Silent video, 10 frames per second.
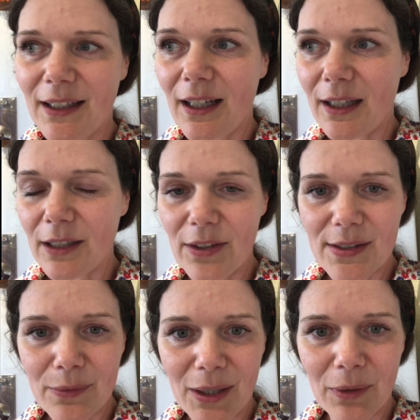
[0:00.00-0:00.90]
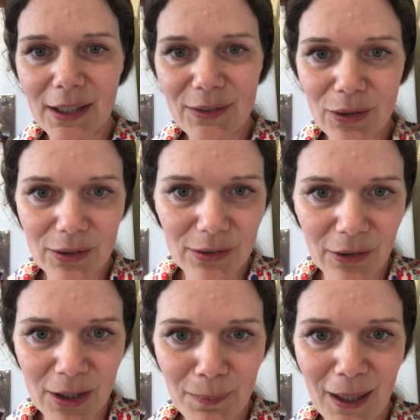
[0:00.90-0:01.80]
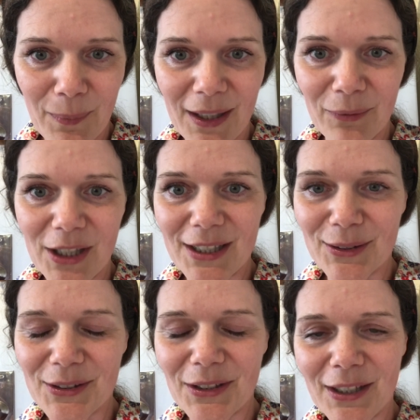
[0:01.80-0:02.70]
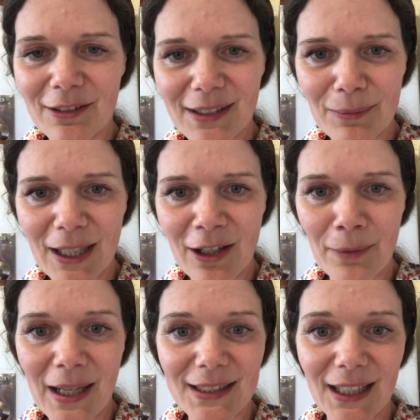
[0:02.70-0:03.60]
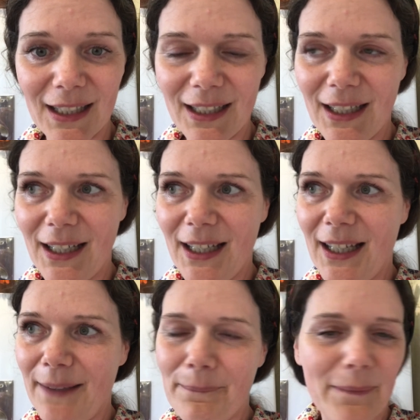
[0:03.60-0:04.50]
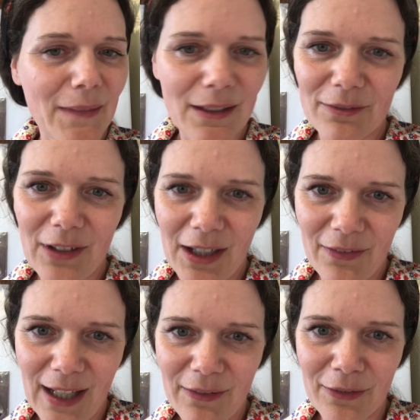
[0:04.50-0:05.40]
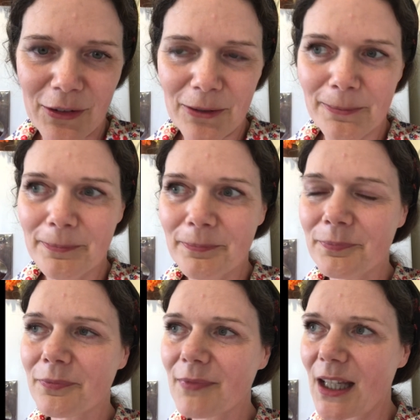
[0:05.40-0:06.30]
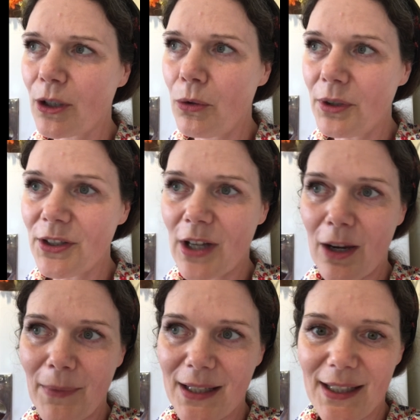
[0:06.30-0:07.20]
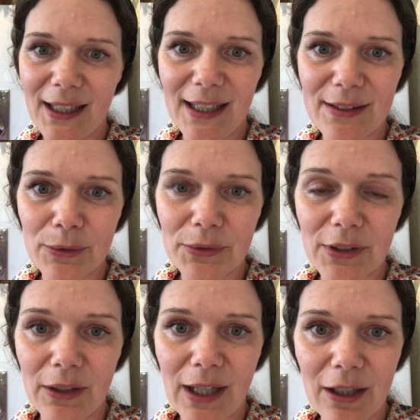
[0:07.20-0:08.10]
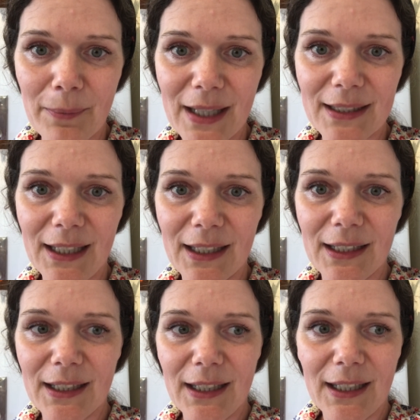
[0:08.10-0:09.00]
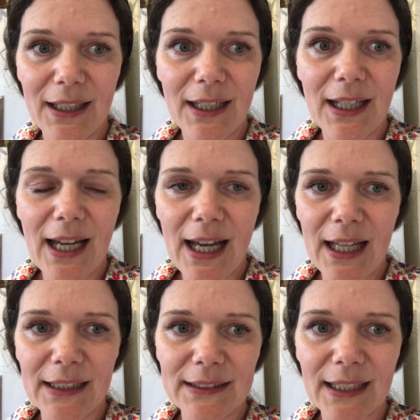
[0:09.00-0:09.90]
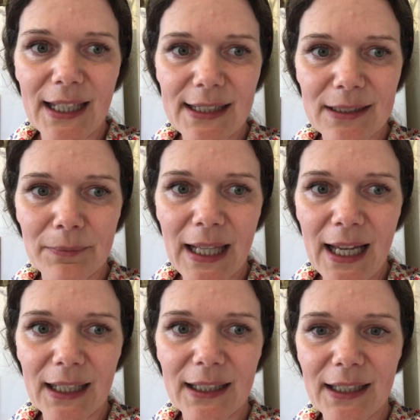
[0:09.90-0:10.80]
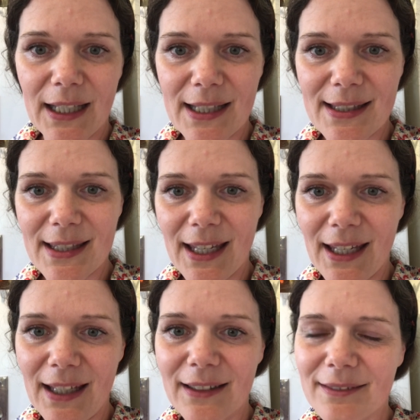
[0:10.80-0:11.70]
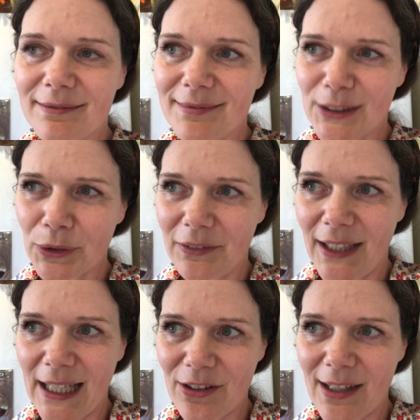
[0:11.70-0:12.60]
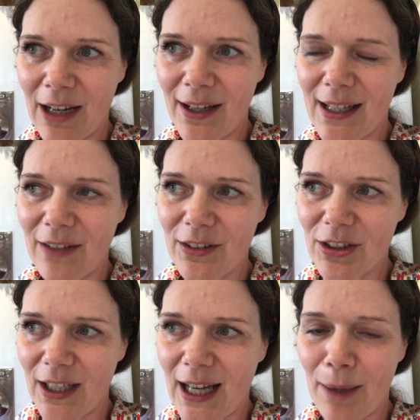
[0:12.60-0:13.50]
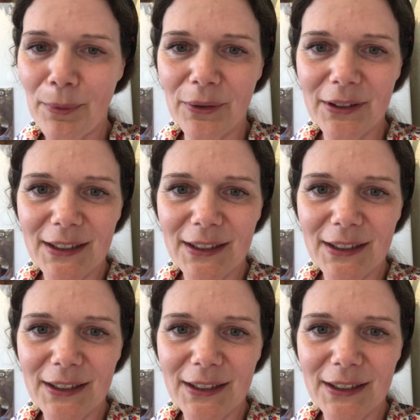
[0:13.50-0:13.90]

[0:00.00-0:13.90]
Another sweet one is Cox's Orange Pippin, which is also incredibly aromatic, very flavourful. Cornish aromatic is also aromatic, and Kingston Black is the sort of legendary Devonshire apple,